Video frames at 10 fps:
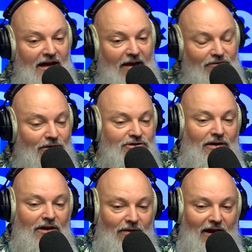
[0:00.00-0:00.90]
everyone's
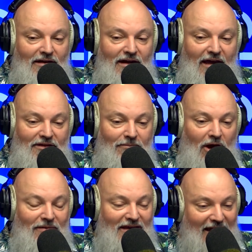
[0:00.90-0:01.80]
running around at the
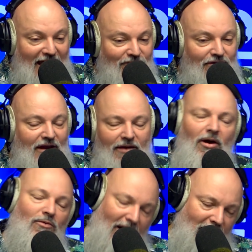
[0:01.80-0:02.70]
moment getting everything. And
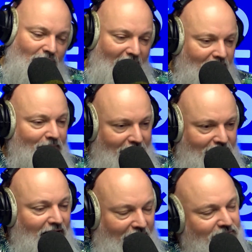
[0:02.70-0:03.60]
by running around, I
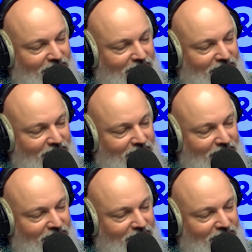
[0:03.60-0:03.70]
mean, you know,